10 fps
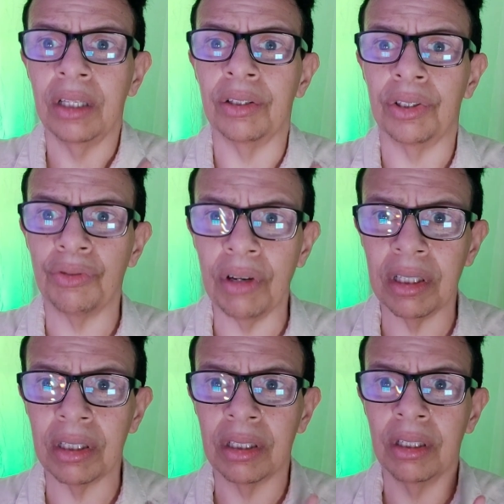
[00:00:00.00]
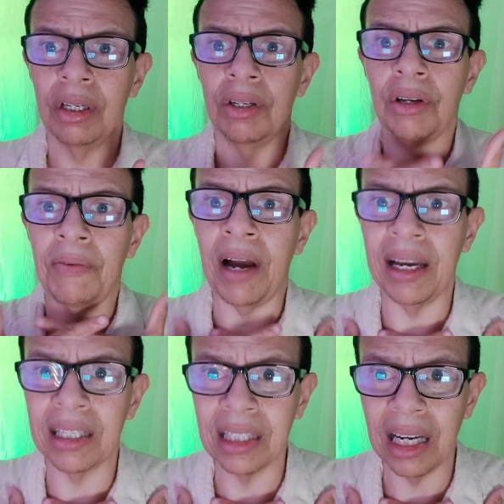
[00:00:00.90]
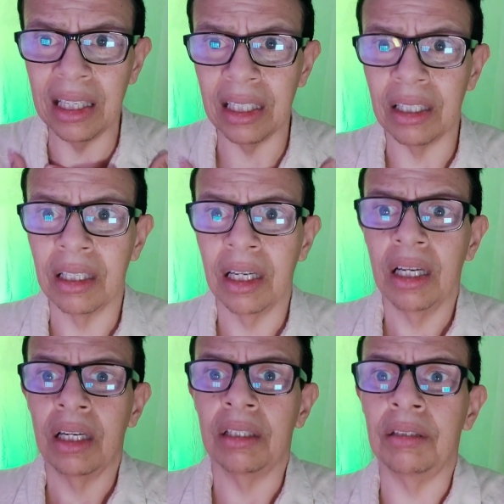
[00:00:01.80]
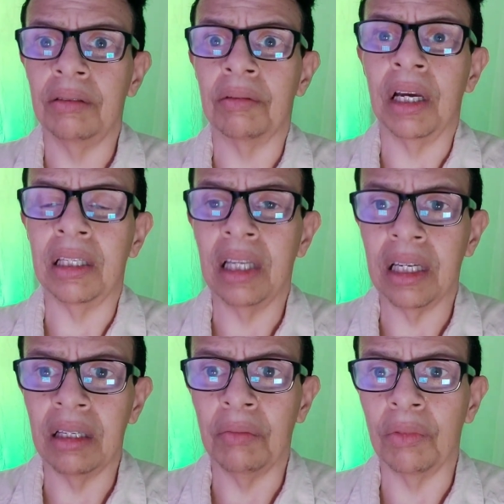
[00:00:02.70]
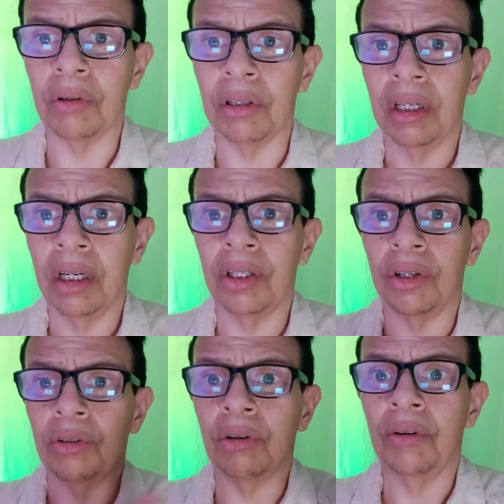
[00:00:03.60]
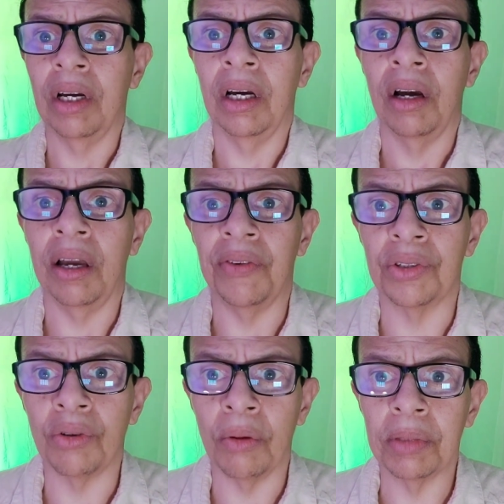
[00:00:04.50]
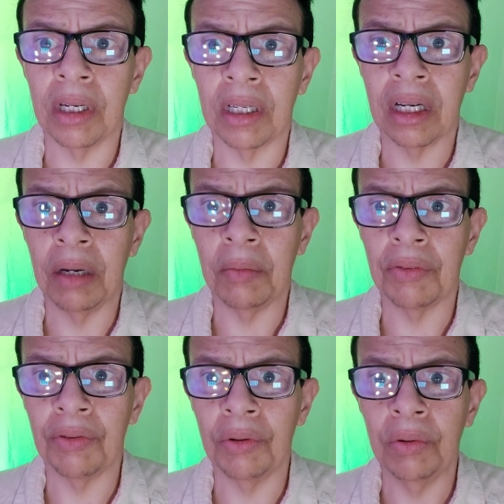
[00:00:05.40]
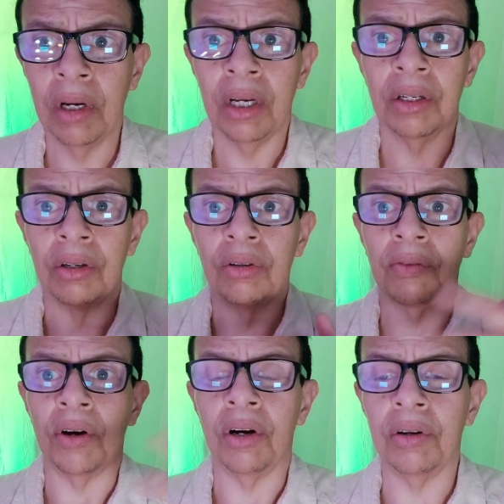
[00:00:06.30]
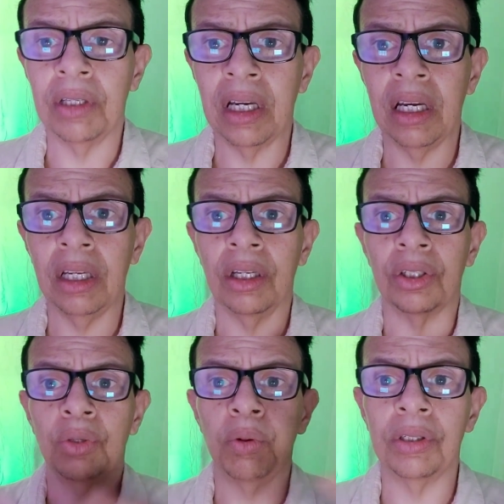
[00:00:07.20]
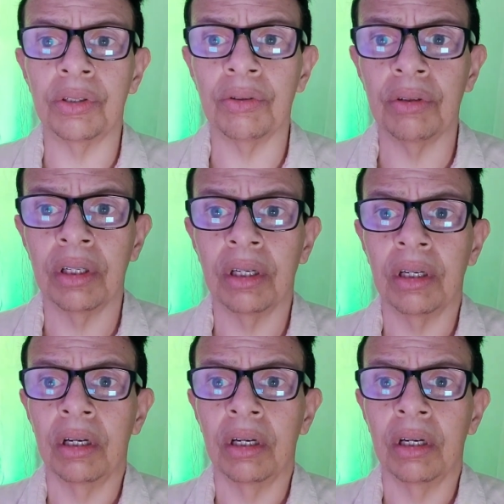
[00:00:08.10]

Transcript: You're stressed, you have high anxiety. You can't take it anymore. You don't know if a storm is gonna come through. You don't know if a hurricane, a twister,